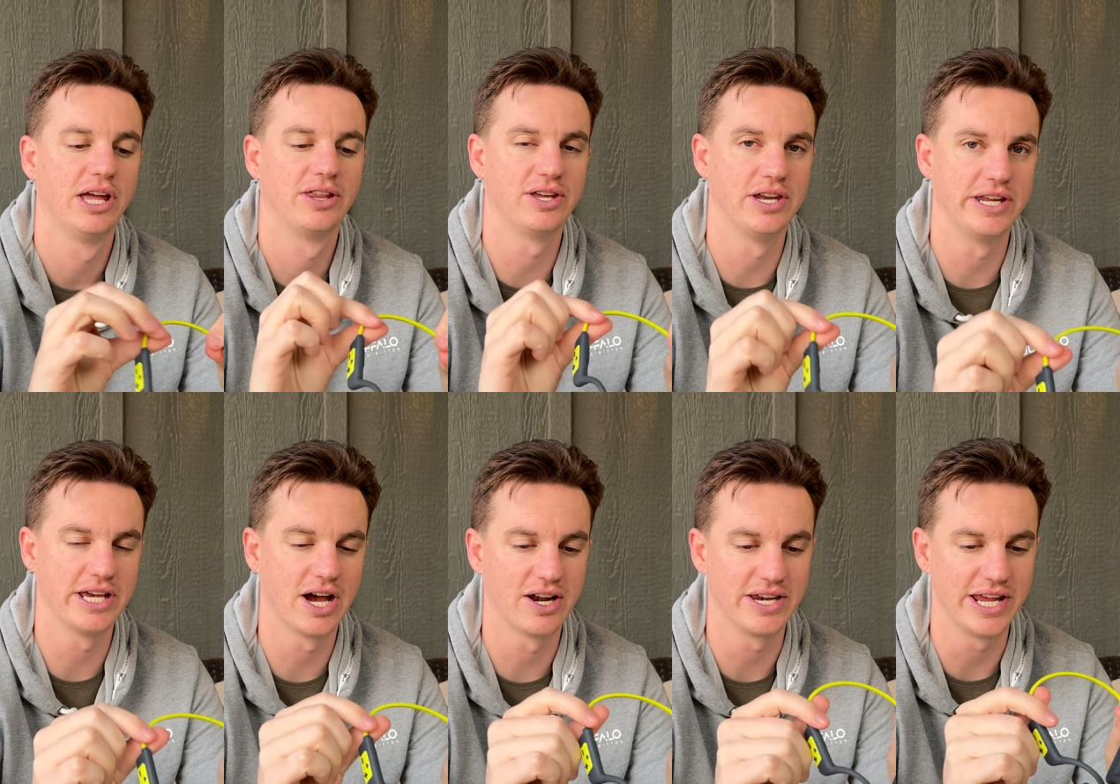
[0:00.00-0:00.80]
The
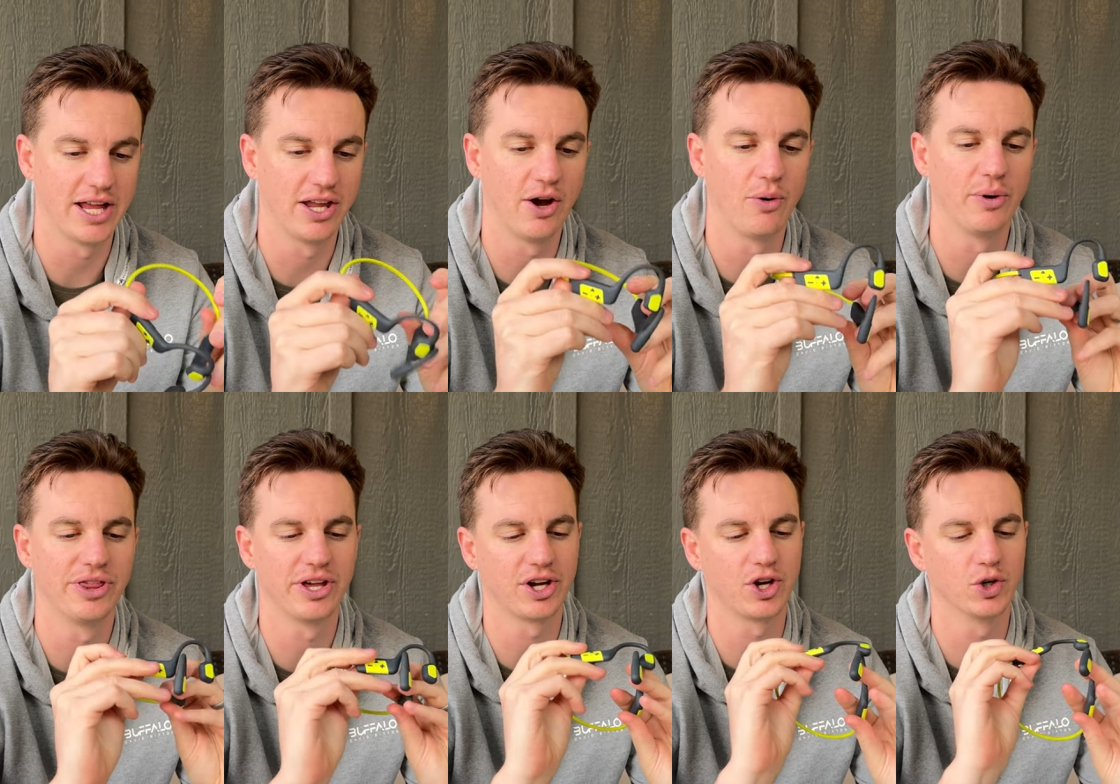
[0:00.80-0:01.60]
neon yellow with
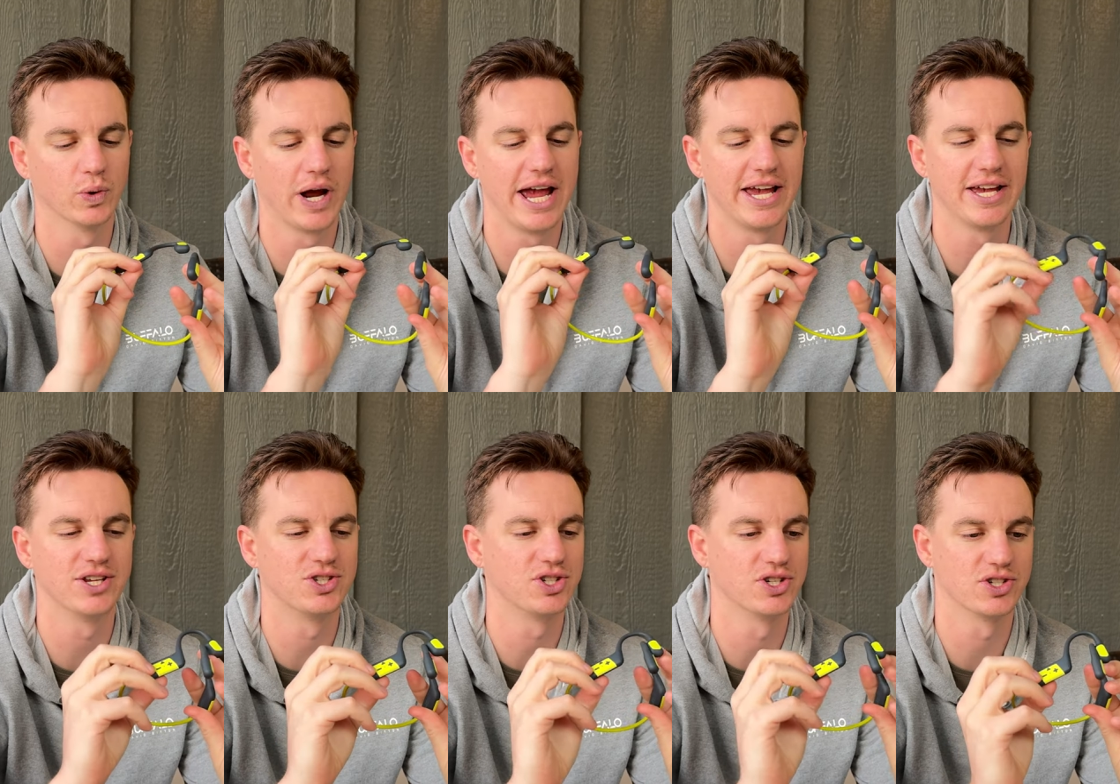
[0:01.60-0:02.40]
the gray
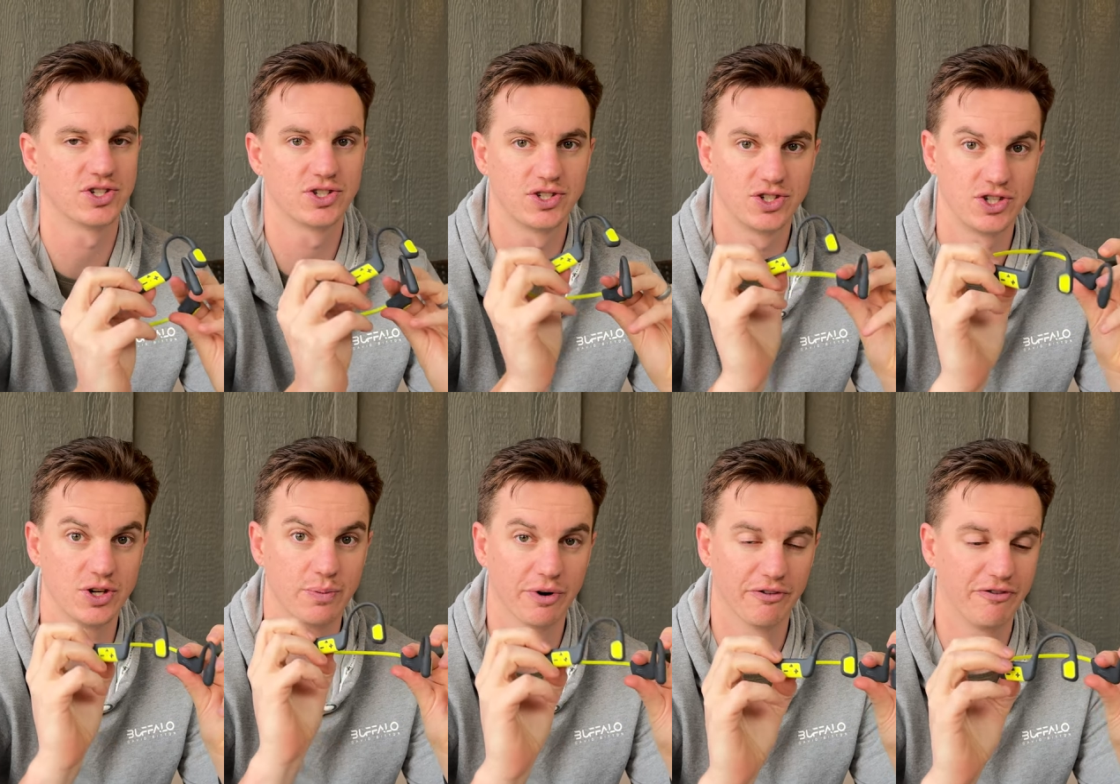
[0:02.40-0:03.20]
is just
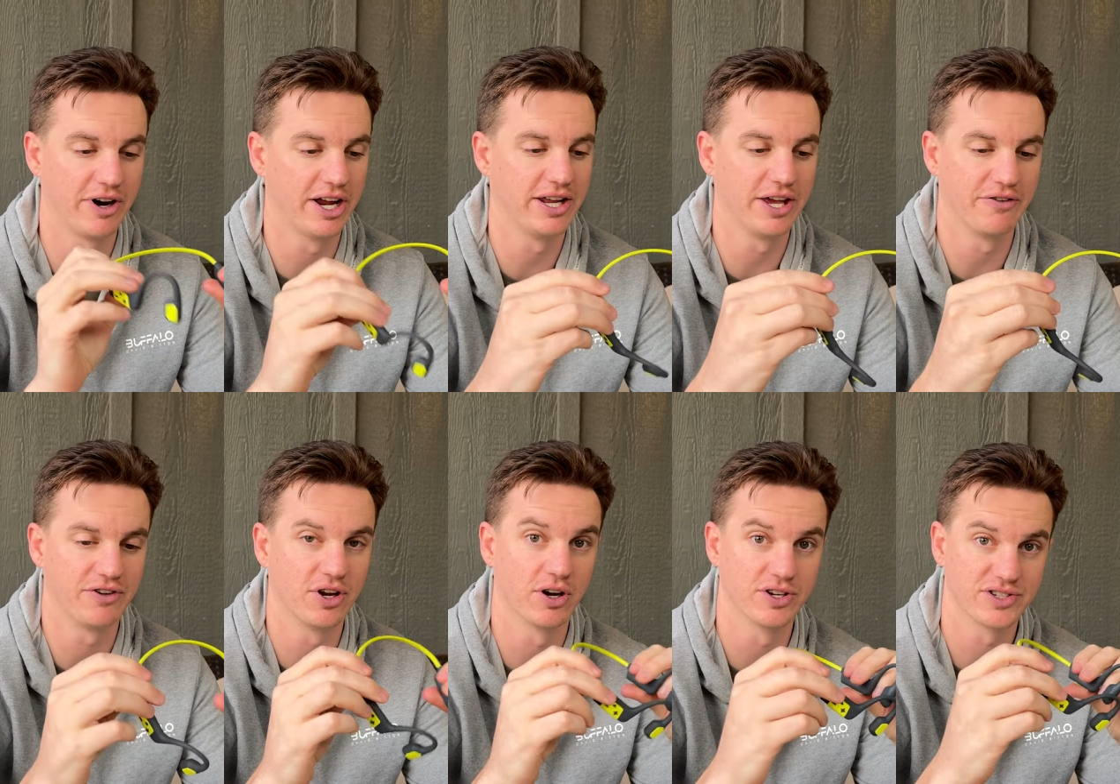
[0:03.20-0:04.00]
super fun. If
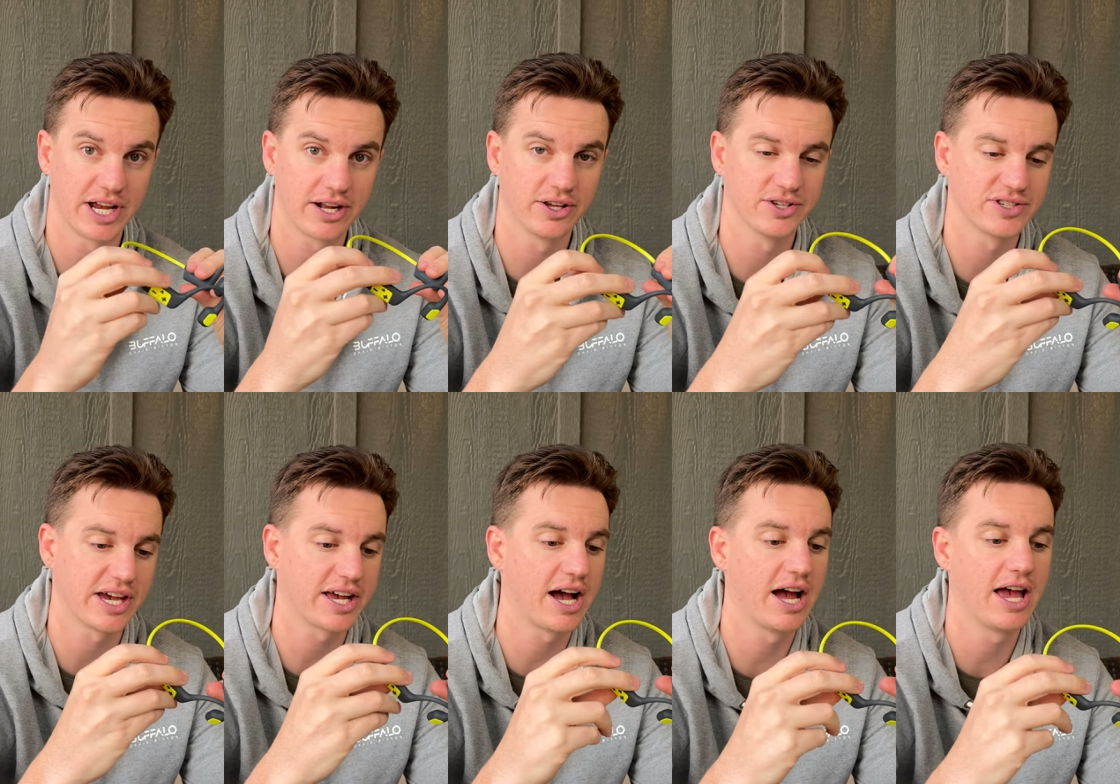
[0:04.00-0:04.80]
you're a cyclist
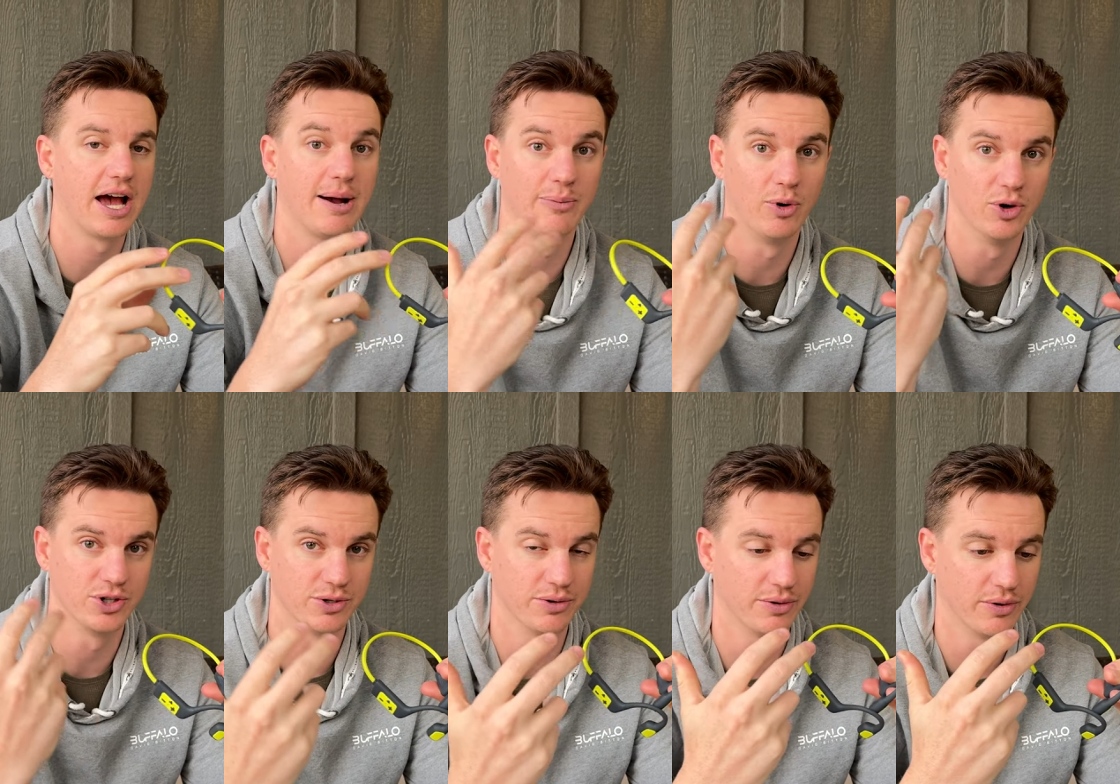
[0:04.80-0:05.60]
like I am or
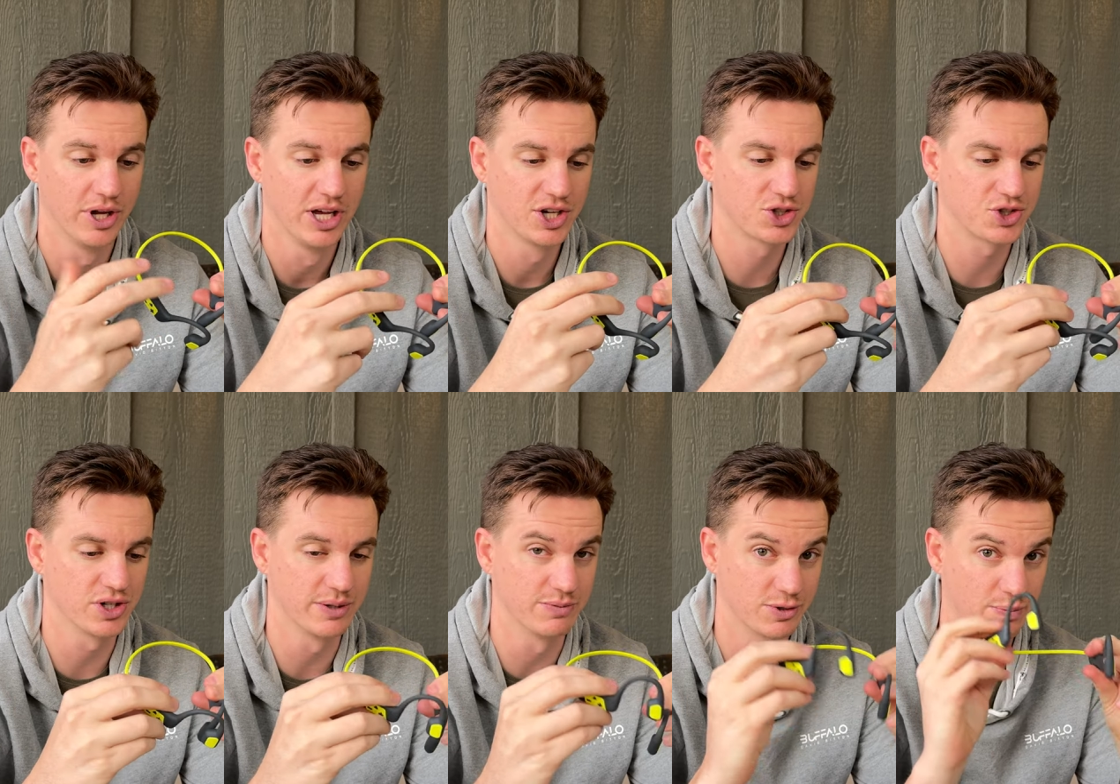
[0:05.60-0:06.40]
do
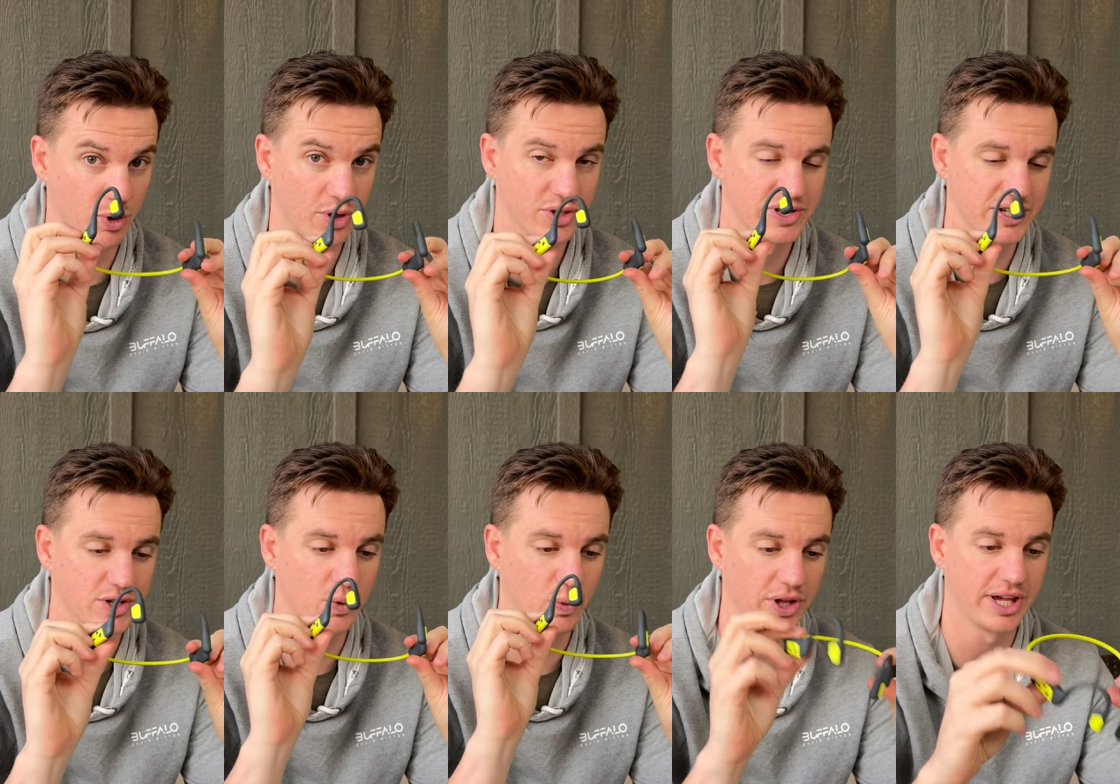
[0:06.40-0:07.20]
extreme sports, these are
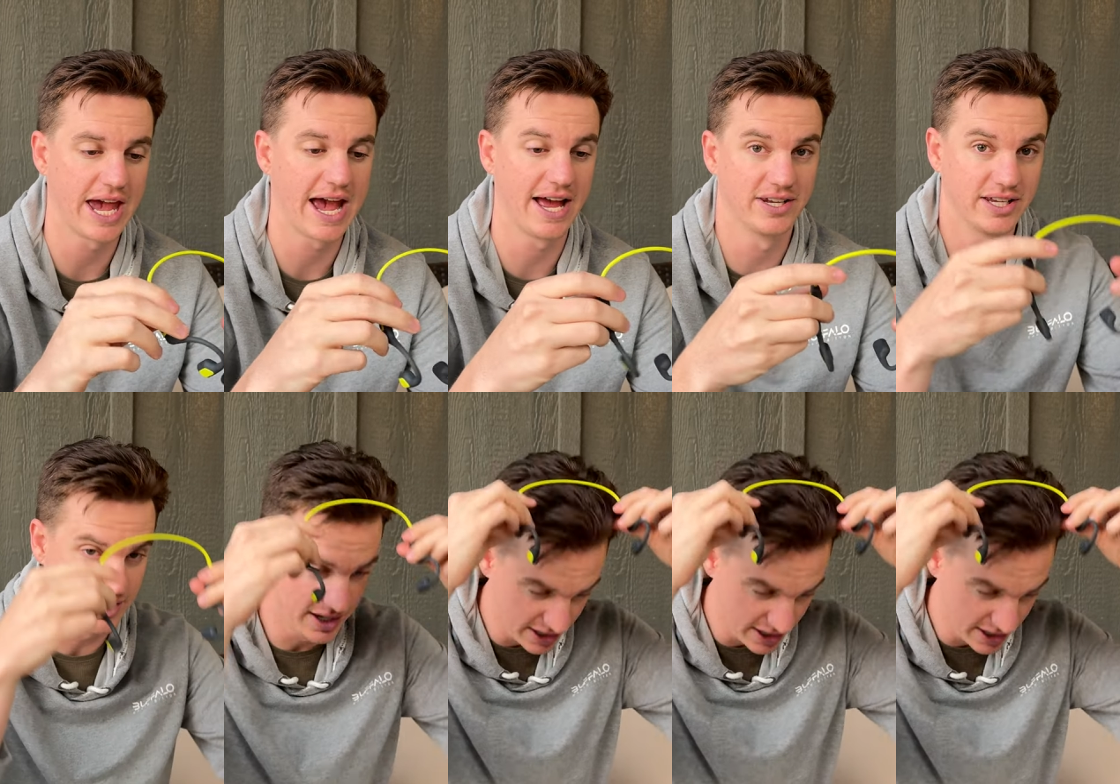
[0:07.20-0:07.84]
really handy.